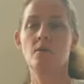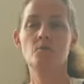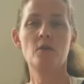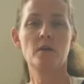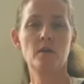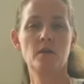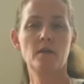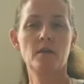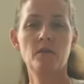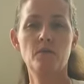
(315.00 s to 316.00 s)
trying to
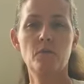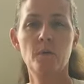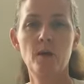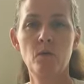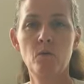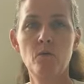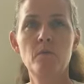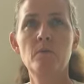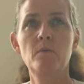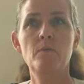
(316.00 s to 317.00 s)
like think from my
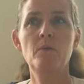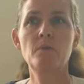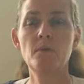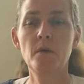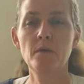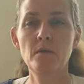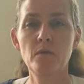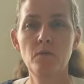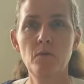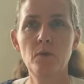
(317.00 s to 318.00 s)
own
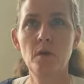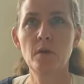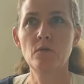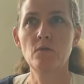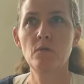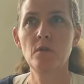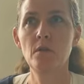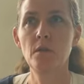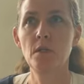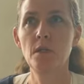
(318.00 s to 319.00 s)
perspective what has
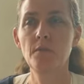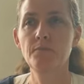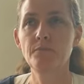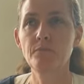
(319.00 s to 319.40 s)
really